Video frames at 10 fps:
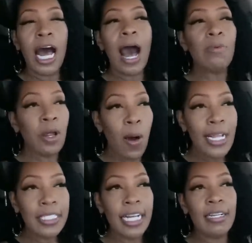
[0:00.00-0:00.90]
Oh no,
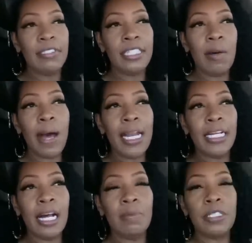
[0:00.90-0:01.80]
I said if somebody
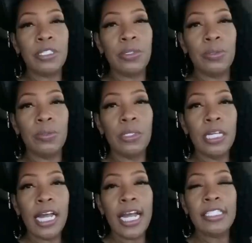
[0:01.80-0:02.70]
come to you
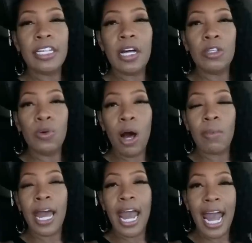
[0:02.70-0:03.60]
and tell you
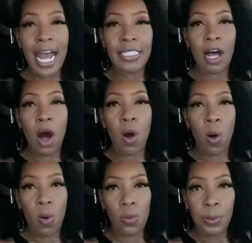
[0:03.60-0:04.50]
I'm an
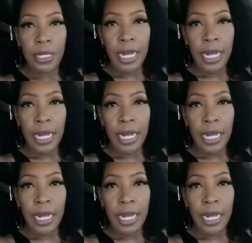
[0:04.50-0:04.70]
asshole,